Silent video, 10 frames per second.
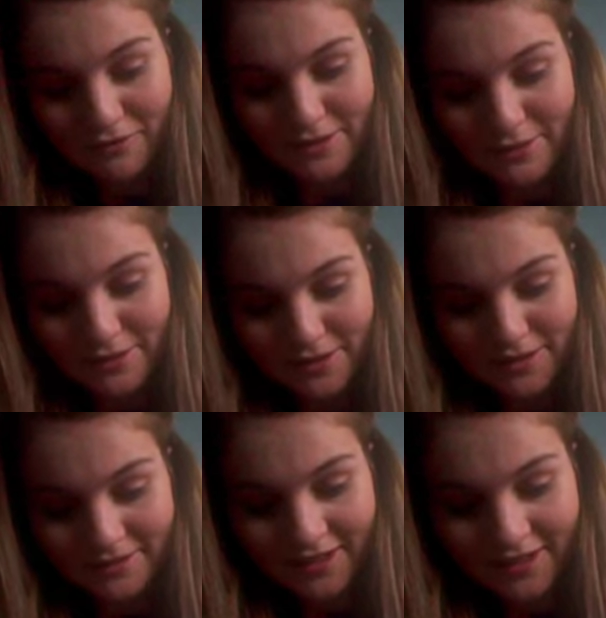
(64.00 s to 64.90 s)
Obviously, I
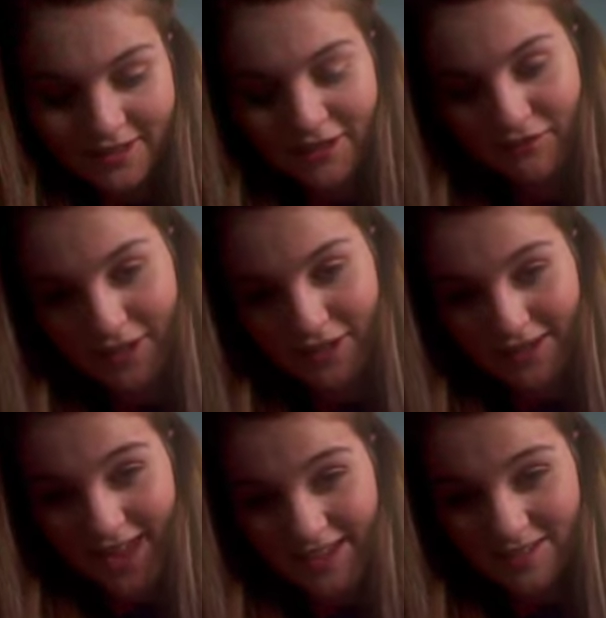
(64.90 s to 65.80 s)
wasn't that fit.
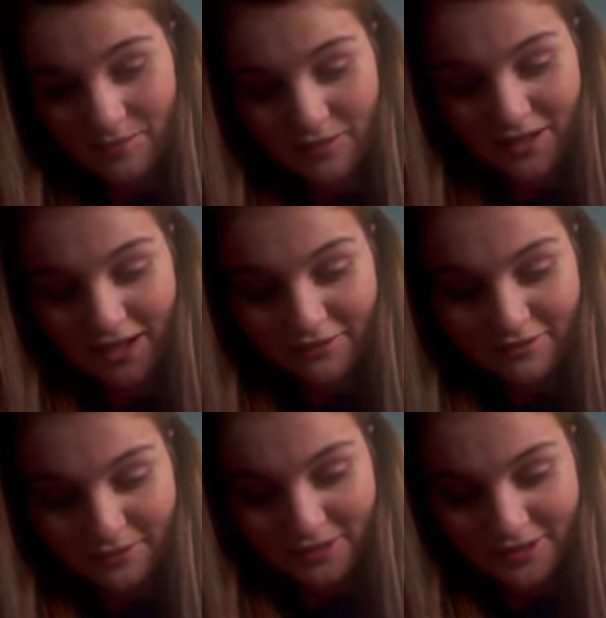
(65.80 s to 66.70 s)
It ached a bit
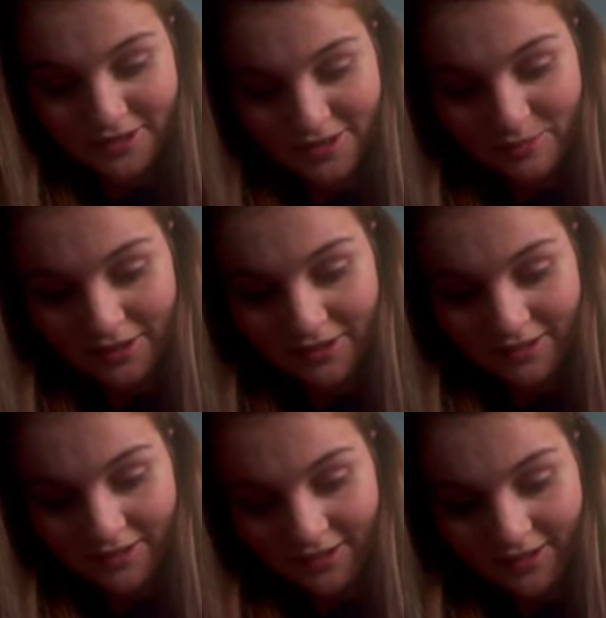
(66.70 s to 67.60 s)
afterwards, but
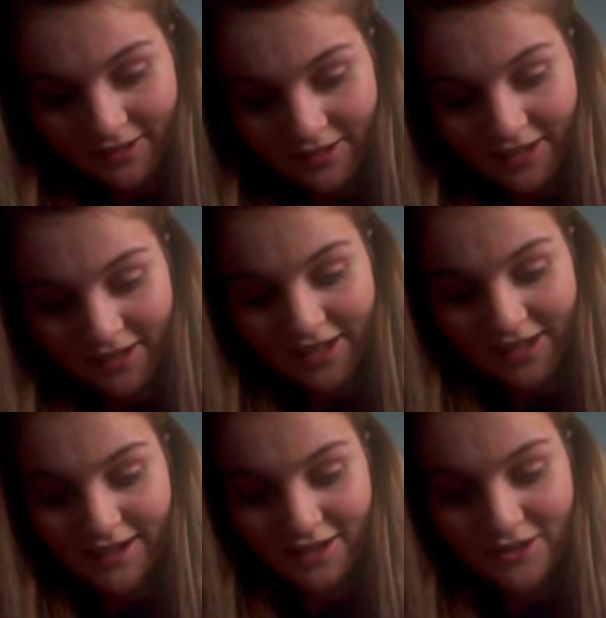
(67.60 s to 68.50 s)

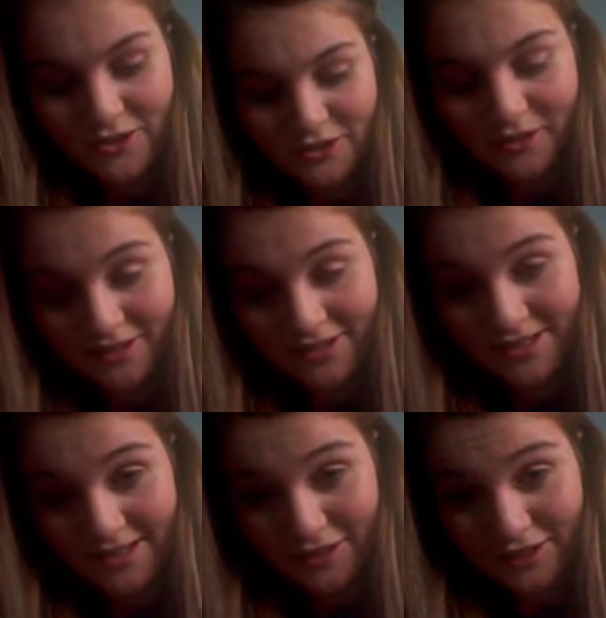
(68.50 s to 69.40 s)
I soon got into
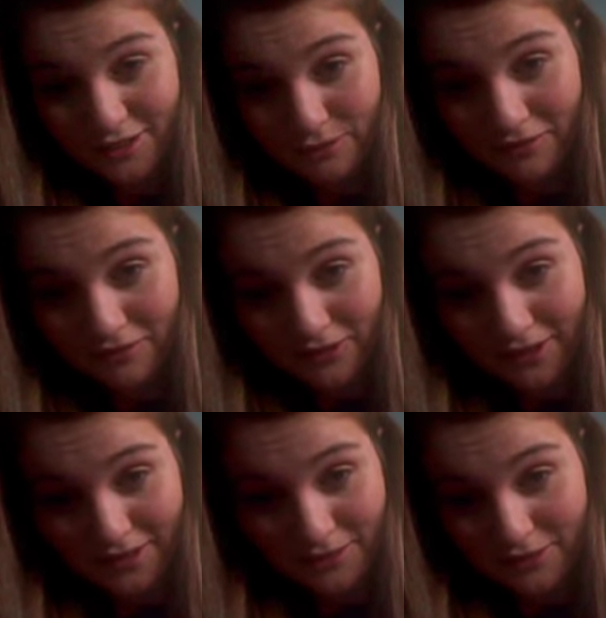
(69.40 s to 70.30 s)
the swing of things. It was